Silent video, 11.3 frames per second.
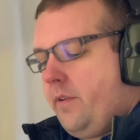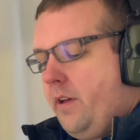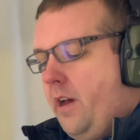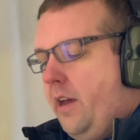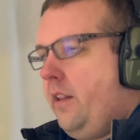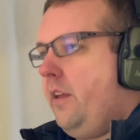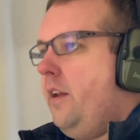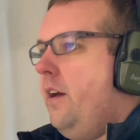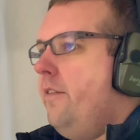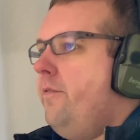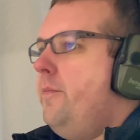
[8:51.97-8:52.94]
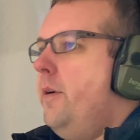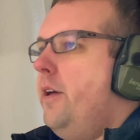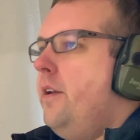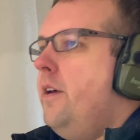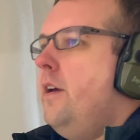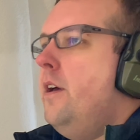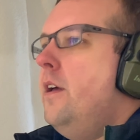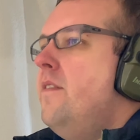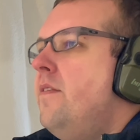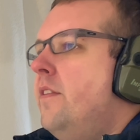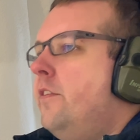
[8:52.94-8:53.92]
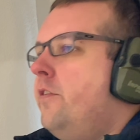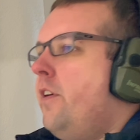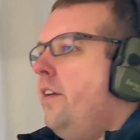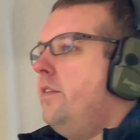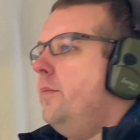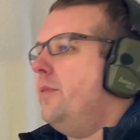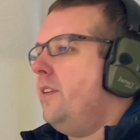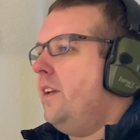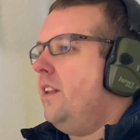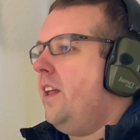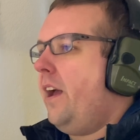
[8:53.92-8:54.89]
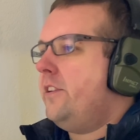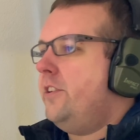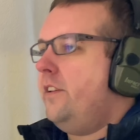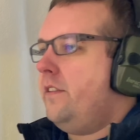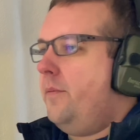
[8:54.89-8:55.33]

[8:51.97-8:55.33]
oddly enough, but let's try some single actions.